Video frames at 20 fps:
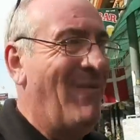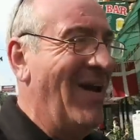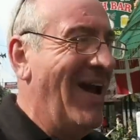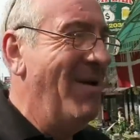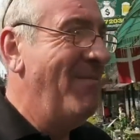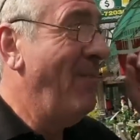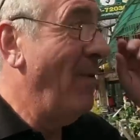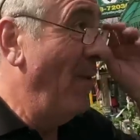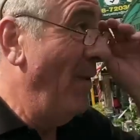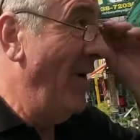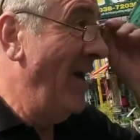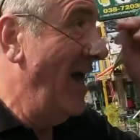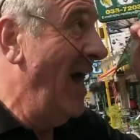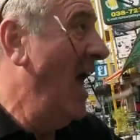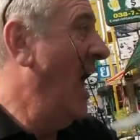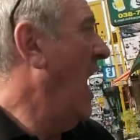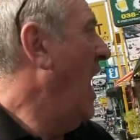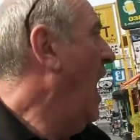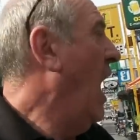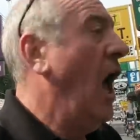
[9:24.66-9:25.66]
people.
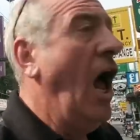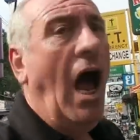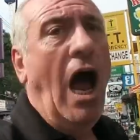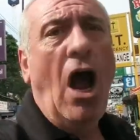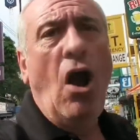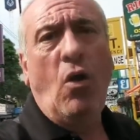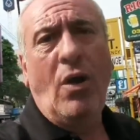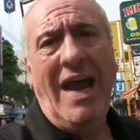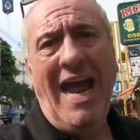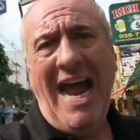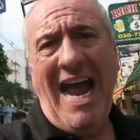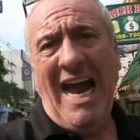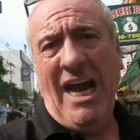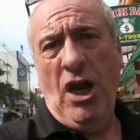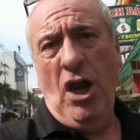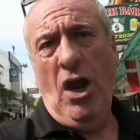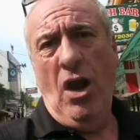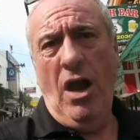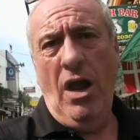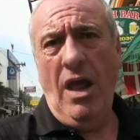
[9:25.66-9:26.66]

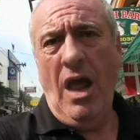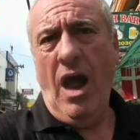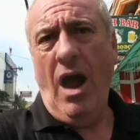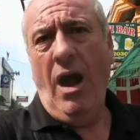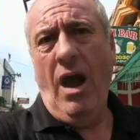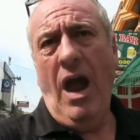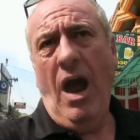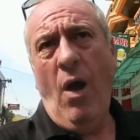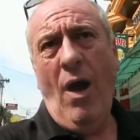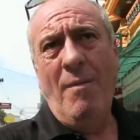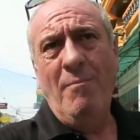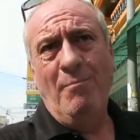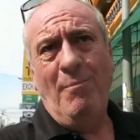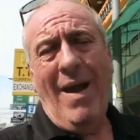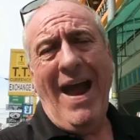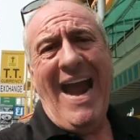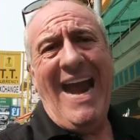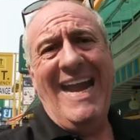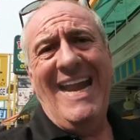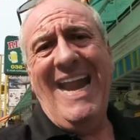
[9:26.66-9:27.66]
Okay, I'm
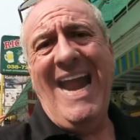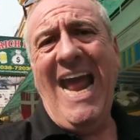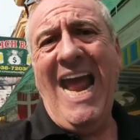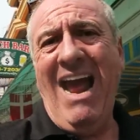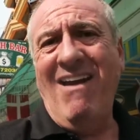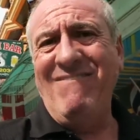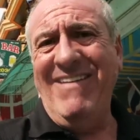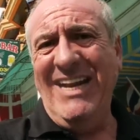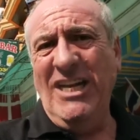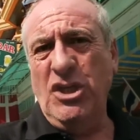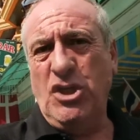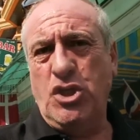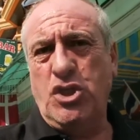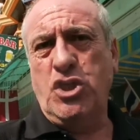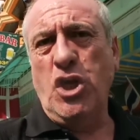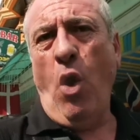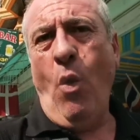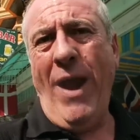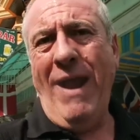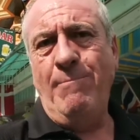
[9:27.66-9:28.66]
back now in
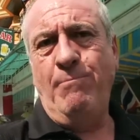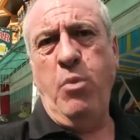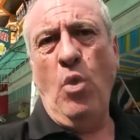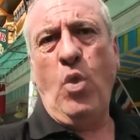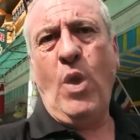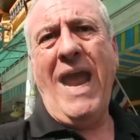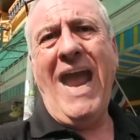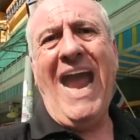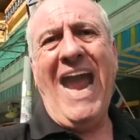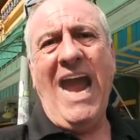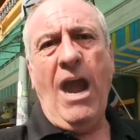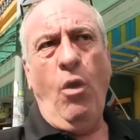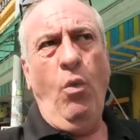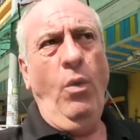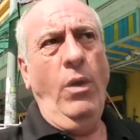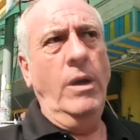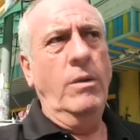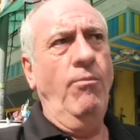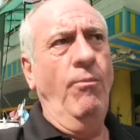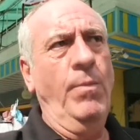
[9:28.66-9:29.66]
Soi Buakhao,
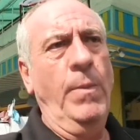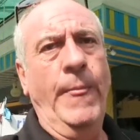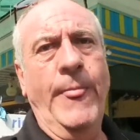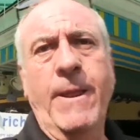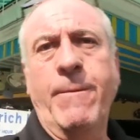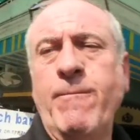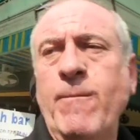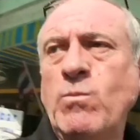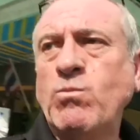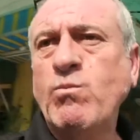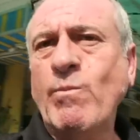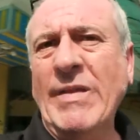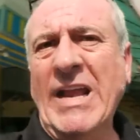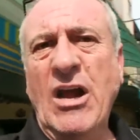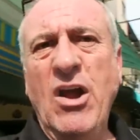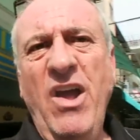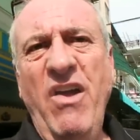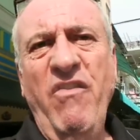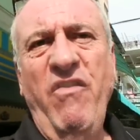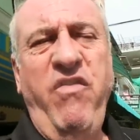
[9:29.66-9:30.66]

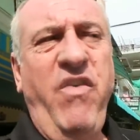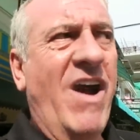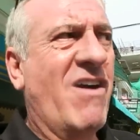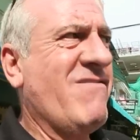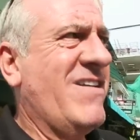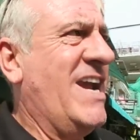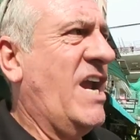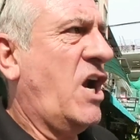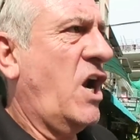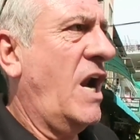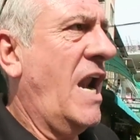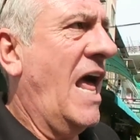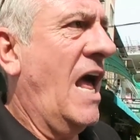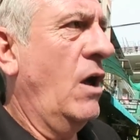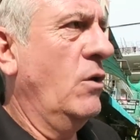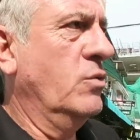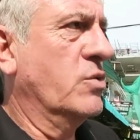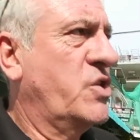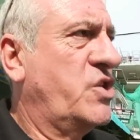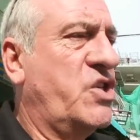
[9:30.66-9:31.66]
very
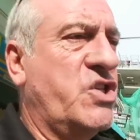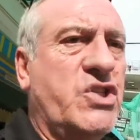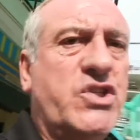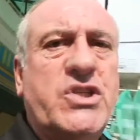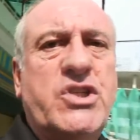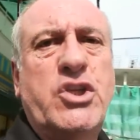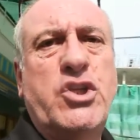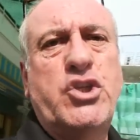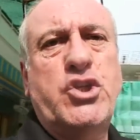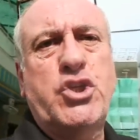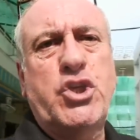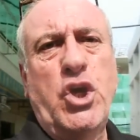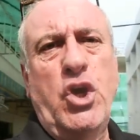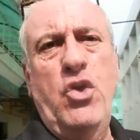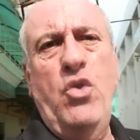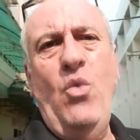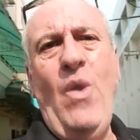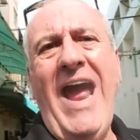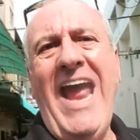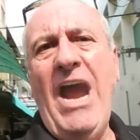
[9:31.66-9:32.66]
close
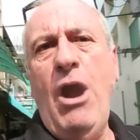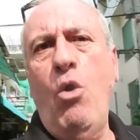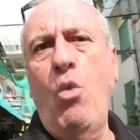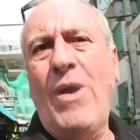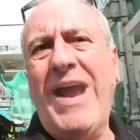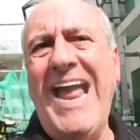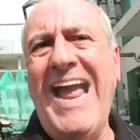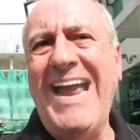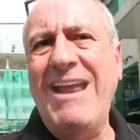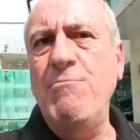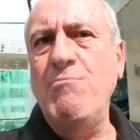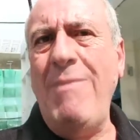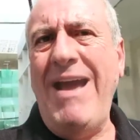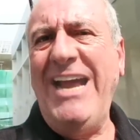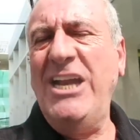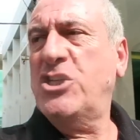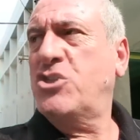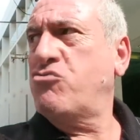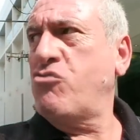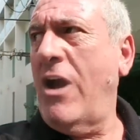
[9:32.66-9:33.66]
to LK
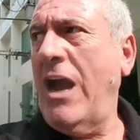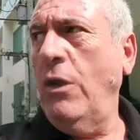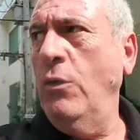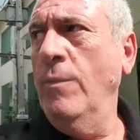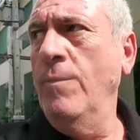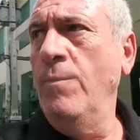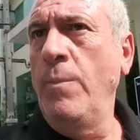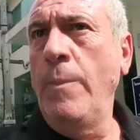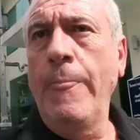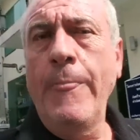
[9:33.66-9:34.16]
Metro.